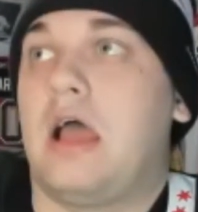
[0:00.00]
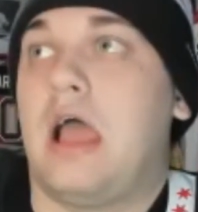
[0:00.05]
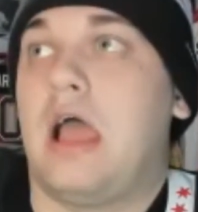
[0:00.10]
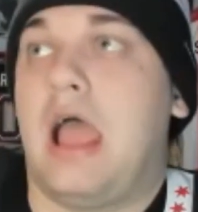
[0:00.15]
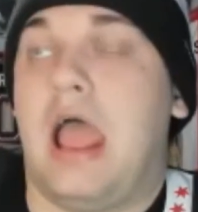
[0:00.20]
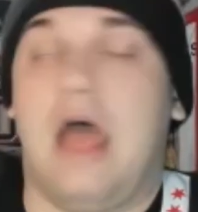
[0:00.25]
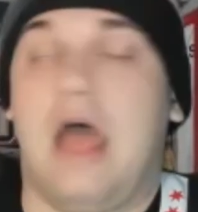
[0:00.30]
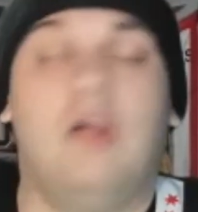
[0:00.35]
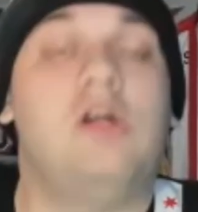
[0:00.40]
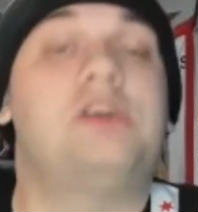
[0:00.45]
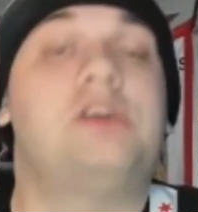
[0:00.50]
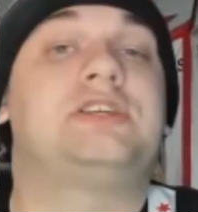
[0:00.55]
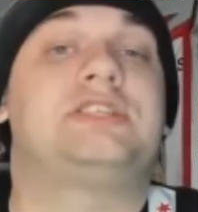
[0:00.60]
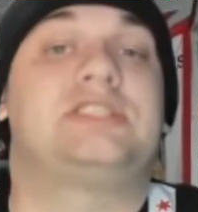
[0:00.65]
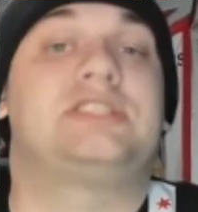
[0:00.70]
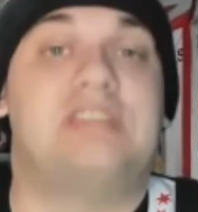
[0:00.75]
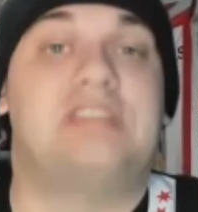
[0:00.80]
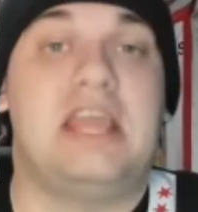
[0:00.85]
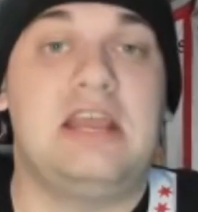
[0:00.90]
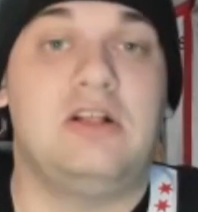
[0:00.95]
Alex
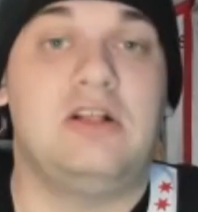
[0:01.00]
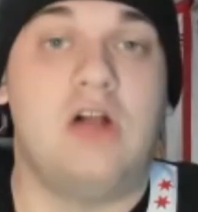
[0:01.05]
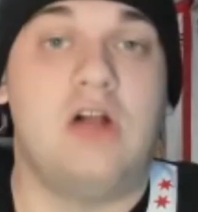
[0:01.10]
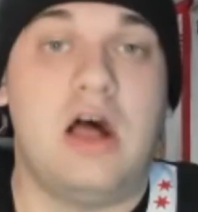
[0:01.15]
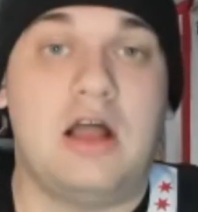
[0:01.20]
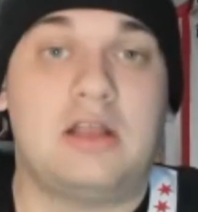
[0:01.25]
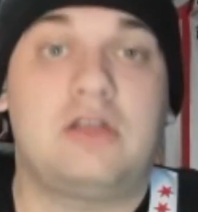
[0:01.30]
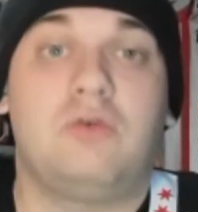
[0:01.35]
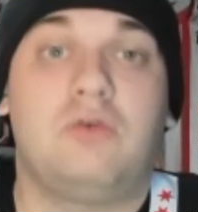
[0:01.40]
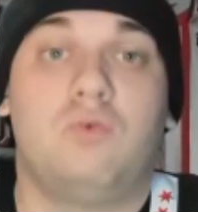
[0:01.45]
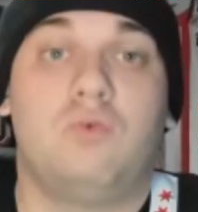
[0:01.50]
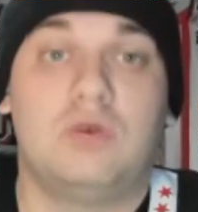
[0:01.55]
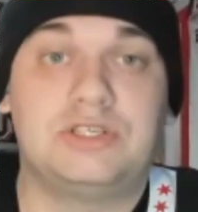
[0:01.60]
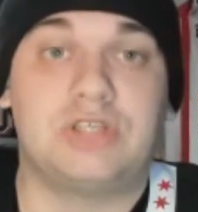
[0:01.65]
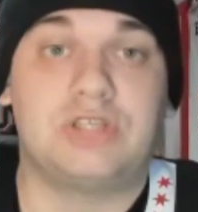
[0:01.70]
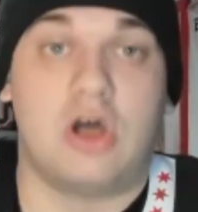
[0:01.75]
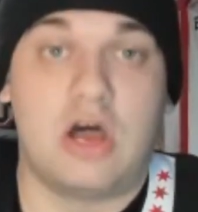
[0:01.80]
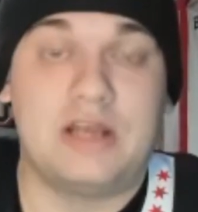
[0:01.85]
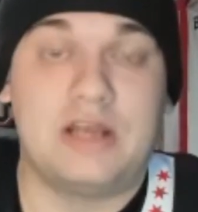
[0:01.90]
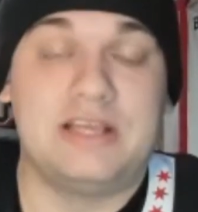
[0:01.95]
Stalock was
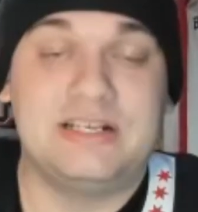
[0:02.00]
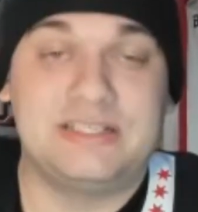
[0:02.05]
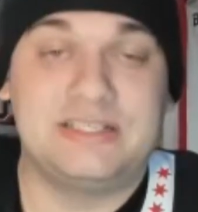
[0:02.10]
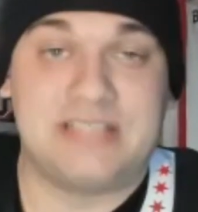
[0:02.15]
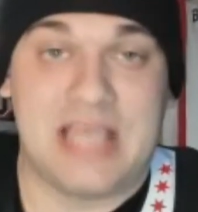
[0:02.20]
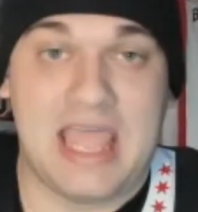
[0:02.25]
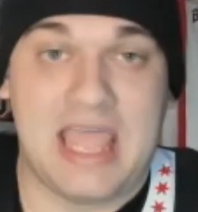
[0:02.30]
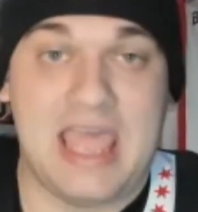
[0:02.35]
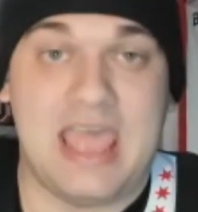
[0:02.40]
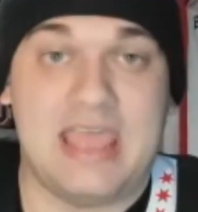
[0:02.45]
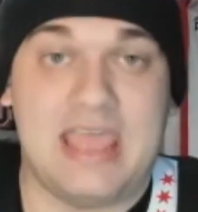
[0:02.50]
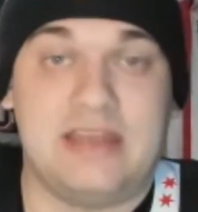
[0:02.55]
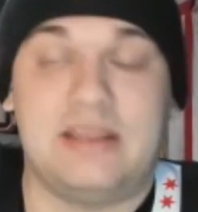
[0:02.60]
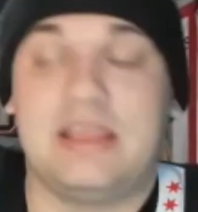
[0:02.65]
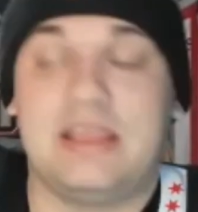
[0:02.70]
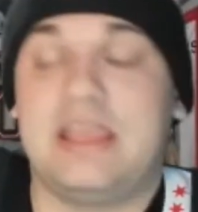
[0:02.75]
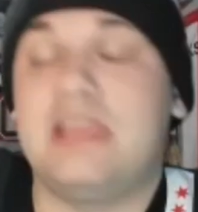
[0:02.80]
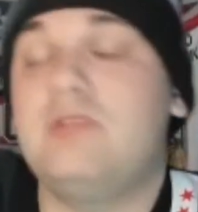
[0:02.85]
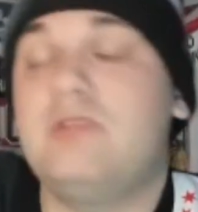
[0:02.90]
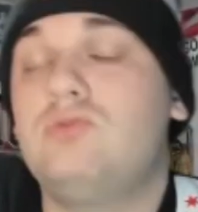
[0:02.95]
on his head.
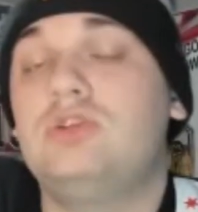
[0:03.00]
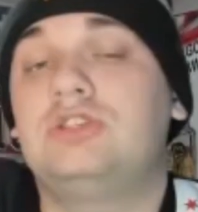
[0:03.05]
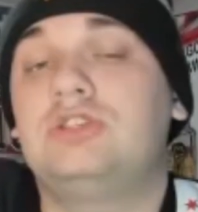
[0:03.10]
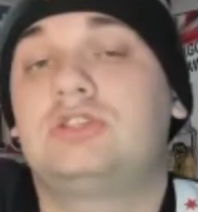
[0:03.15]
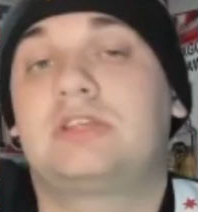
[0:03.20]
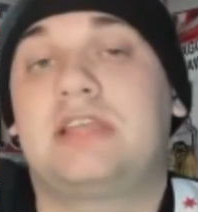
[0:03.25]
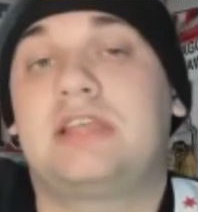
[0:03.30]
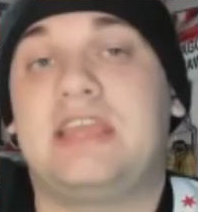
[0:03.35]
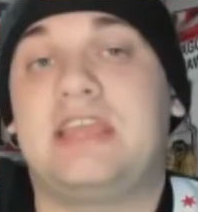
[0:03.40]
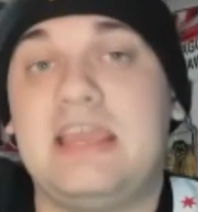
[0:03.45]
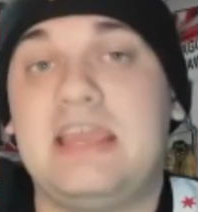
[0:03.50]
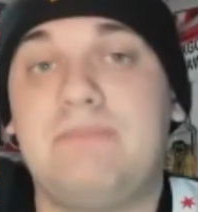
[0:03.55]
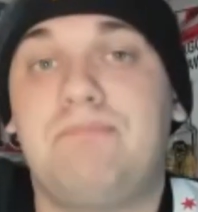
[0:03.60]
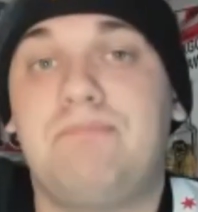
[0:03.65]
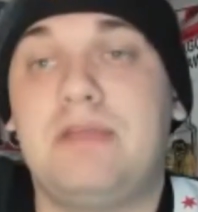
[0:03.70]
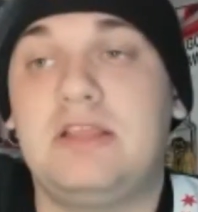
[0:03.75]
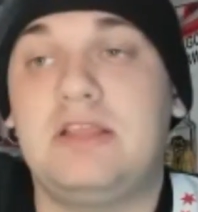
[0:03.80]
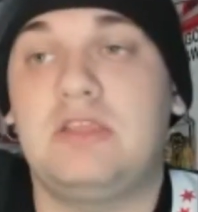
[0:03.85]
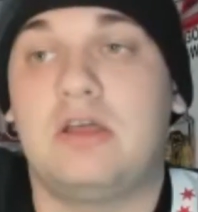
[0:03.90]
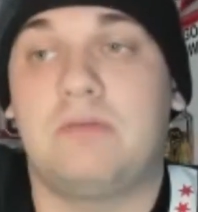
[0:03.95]
He was
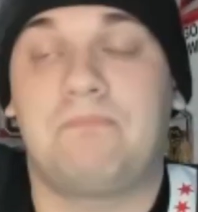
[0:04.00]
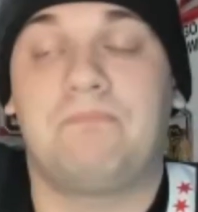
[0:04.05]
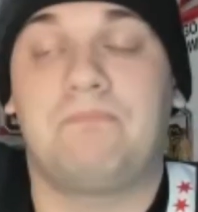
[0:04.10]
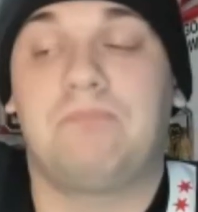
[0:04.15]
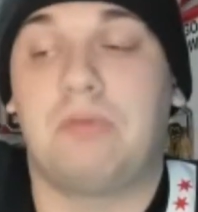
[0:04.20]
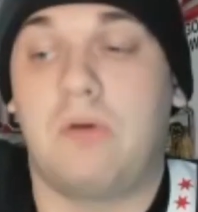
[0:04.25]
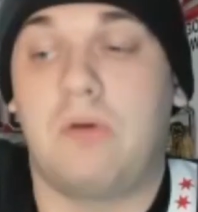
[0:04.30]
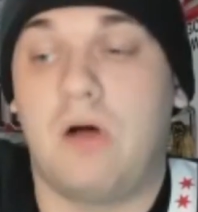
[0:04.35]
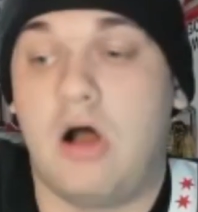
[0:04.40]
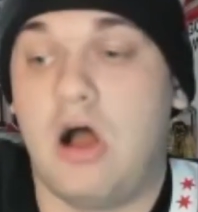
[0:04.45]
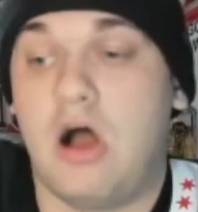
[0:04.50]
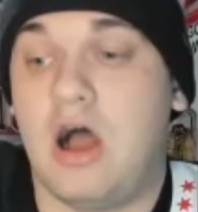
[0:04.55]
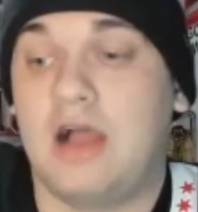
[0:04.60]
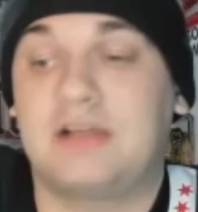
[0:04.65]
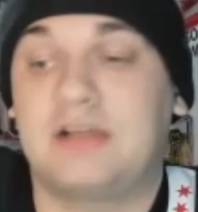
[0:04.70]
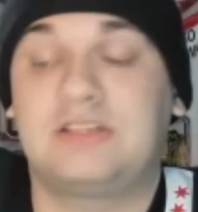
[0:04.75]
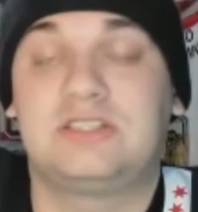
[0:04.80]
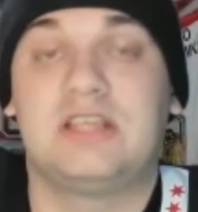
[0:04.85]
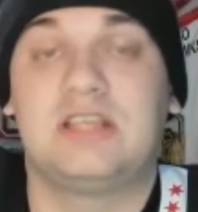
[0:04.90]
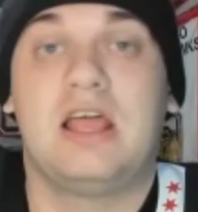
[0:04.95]
keeping the
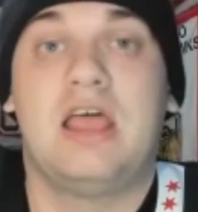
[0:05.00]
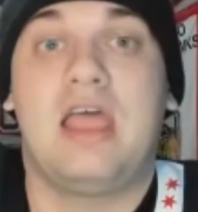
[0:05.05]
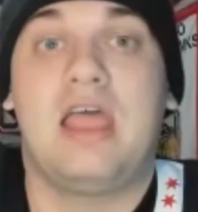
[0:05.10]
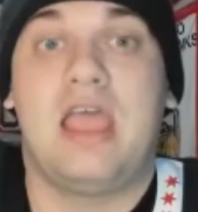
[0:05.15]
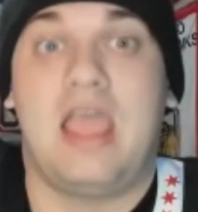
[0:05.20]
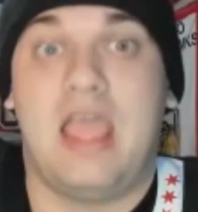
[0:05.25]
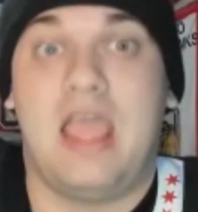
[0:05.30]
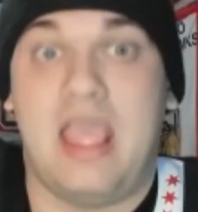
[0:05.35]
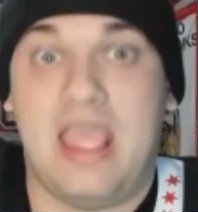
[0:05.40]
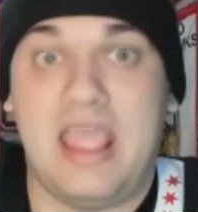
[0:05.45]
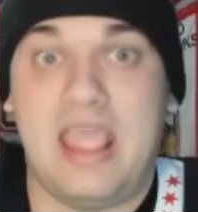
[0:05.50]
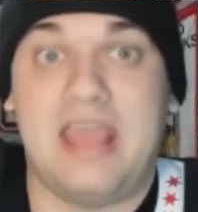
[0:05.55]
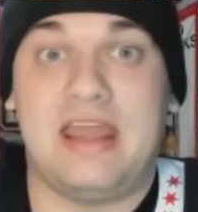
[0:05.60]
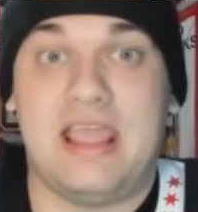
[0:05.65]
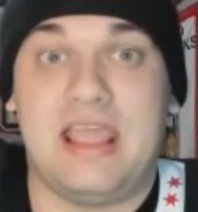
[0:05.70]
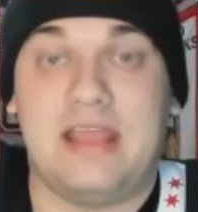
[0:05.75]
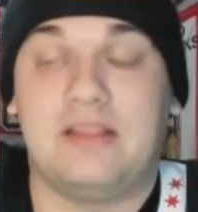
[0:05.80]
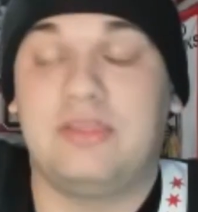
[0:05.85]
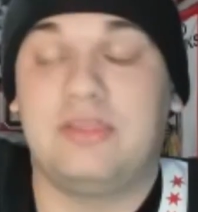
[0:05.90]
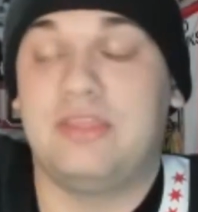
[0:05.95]
Hawks in
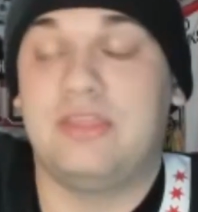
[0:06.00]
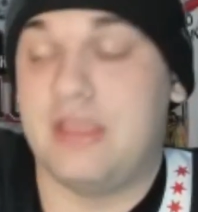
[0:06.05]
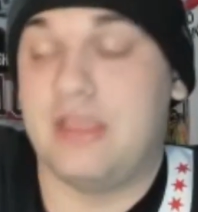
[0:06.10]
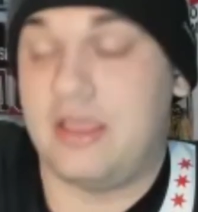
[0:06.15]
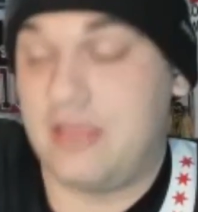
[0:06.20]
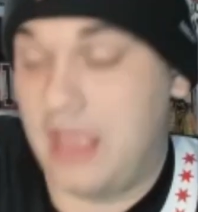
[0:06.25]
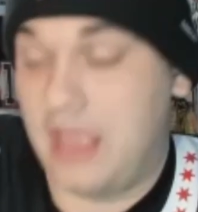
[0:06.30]
it.